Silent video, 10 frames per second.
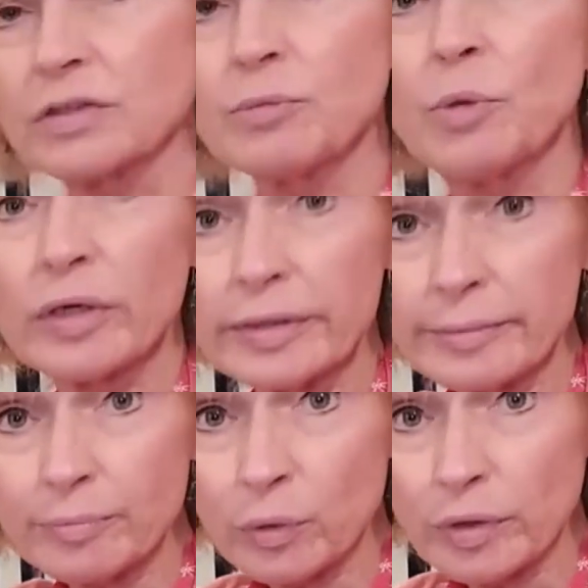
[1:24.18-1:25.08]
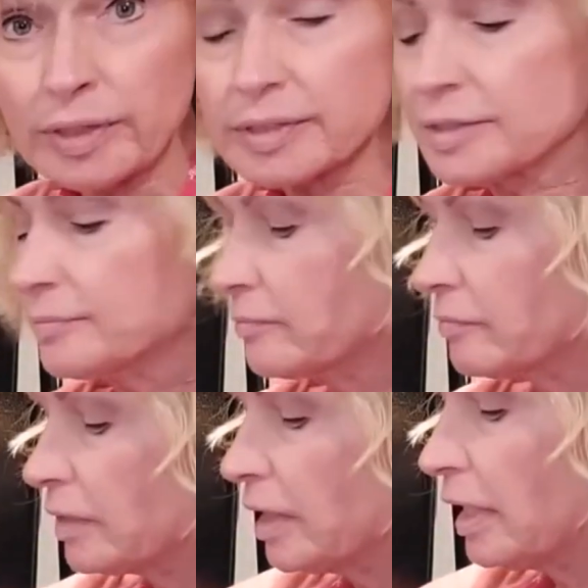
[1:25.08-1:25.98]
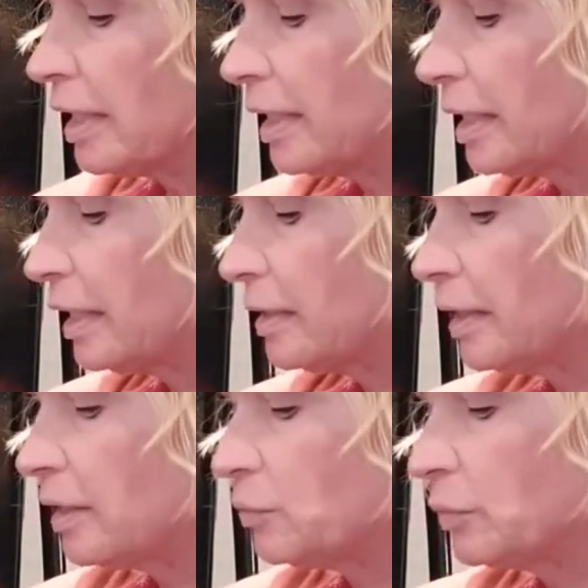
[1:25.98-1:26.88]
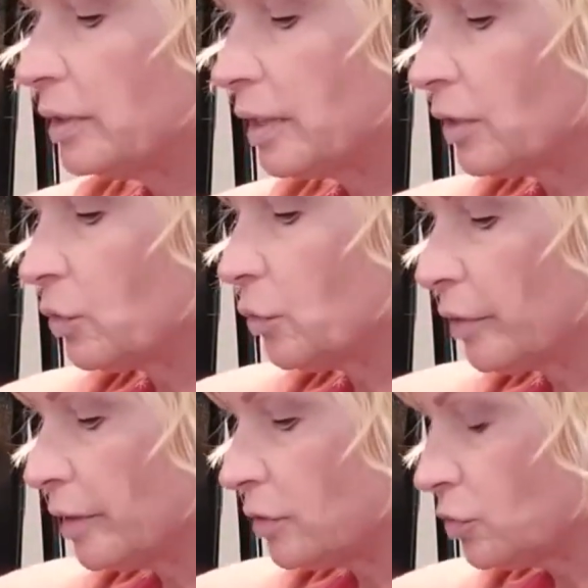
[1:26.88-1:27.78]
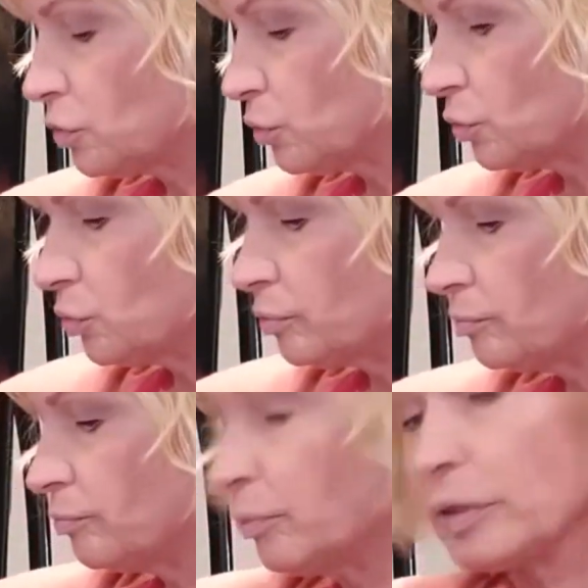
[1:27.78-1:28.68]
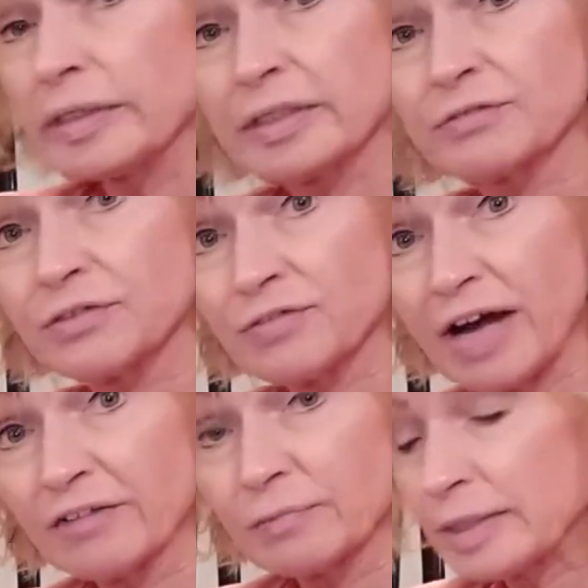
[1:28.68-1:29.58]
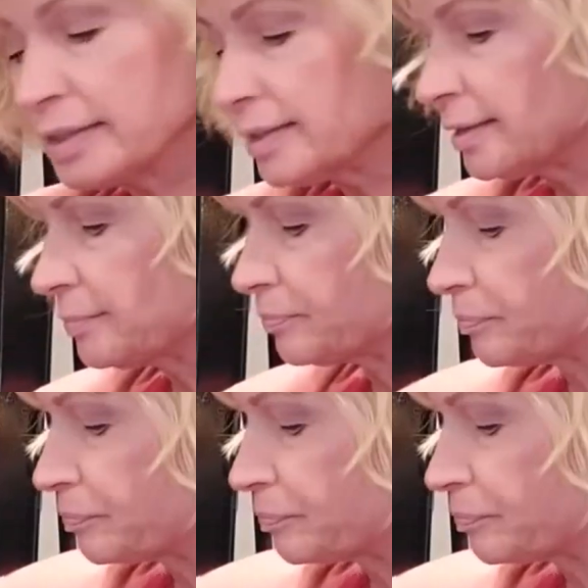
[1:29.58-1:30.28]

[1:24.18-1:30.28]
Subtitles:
the boiling point, and then we are going to boil it for 5 minutes,